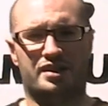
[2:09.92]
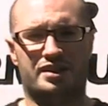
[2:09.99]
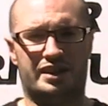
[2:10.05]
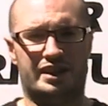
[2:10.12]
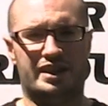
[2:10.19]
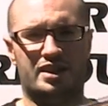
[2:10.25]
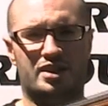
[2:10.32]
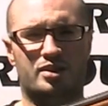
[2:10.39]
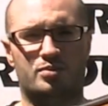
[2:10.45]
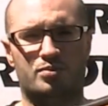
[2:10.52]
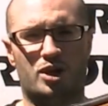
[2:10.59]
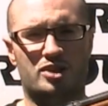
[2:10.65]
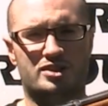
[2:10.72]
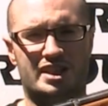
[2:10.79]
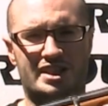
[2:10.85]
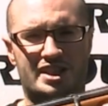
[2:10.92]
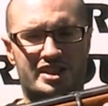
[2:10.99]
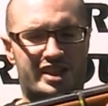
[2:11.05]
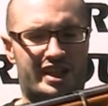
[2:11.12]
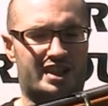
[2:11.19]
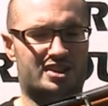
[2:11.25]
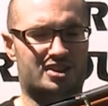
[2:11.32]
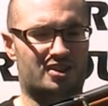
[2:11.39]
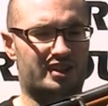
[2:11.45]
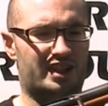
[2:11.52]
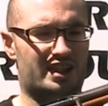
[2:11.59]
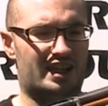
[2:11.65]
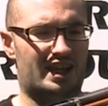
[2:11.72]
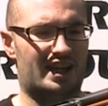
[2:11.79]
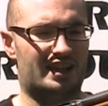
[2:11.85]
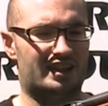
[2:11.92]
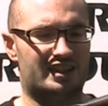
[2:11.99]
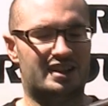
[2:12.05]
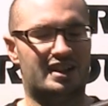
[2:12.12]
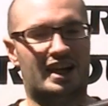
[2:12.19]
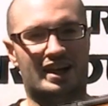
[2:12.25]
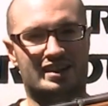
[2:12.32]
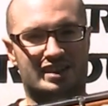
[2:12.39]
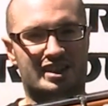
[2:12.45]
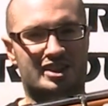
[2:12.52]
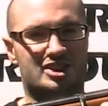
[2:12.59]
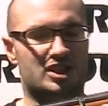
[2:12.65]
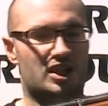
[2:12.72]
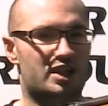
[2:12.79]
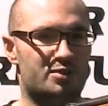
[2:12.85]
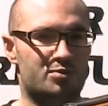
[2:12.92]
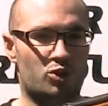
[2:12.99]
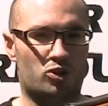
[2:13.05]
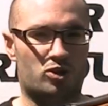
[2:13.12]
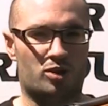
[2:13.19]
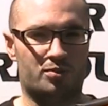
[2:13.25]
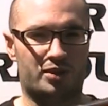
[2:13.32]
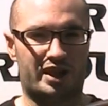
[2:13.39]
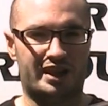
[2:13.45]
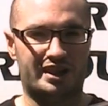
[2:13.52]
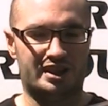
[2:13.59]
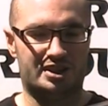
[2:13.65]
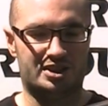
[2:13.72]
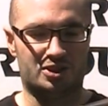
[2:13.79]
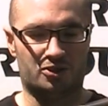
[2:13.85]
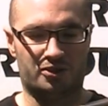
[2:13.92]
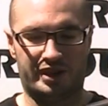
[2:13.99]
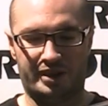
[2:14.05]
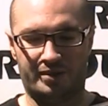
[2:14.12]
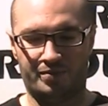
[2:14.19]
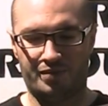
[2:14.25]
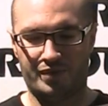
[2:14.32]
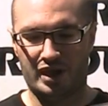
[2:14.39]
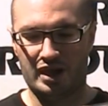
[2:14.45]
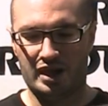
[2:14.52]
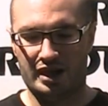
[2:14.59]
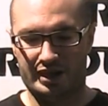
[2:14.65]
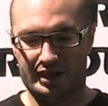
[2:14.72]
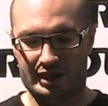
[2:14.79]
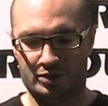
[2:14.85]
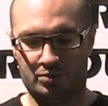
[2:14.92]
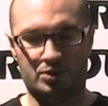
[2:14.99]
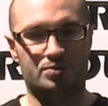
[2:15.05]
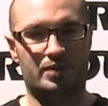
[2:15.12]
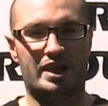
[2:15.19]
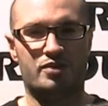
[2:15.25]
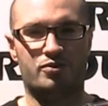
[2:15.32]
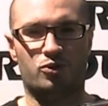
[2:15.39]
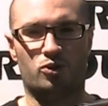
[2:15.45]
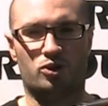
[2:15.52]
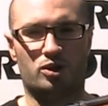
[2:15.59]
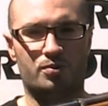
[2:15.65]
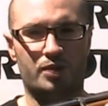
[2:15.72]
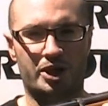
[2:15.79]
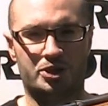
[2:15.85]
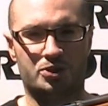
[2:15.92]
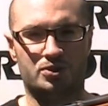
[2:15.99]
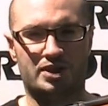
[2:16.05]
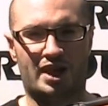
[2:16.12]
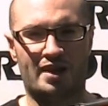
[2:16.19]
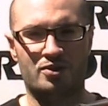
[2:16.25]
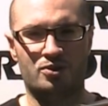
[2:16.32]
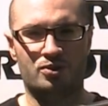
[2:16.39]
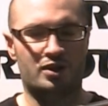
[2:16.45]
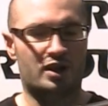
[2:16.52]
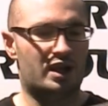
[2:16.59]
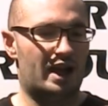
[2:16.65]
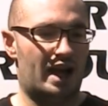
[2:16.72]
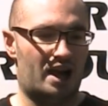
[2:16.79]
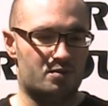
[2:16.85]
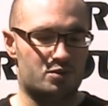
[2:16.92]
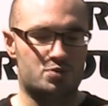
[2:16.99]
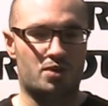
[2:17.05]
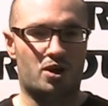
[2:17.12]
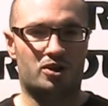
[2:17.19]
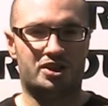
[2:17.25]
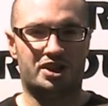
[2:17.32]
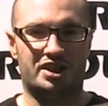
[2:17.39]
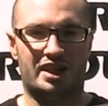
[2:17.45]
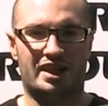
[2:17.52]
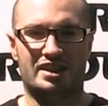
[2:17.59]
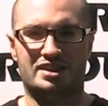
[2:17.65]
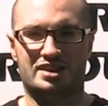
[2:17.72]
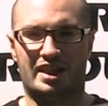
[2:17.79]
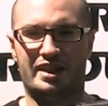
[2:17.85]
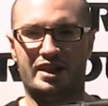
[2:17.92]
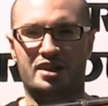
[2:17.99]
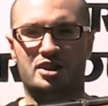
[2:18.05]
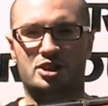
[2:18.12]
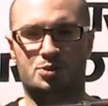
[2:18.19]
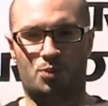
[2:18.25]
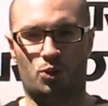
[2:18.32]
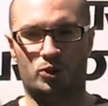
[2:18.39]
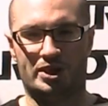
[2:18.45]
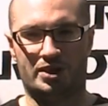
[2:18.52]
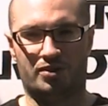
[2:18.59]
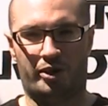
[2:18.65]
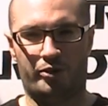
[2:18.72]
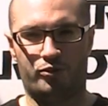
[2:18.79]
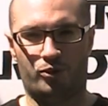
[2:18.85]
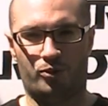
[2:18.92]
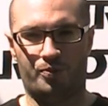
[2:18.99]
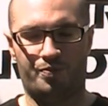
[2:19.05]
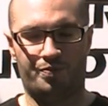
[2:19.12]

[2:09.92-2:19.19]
The Mars 86, on the other hand, has a slightly more complicated story. This was made for commercial sale and was marketed as a sporting rifle.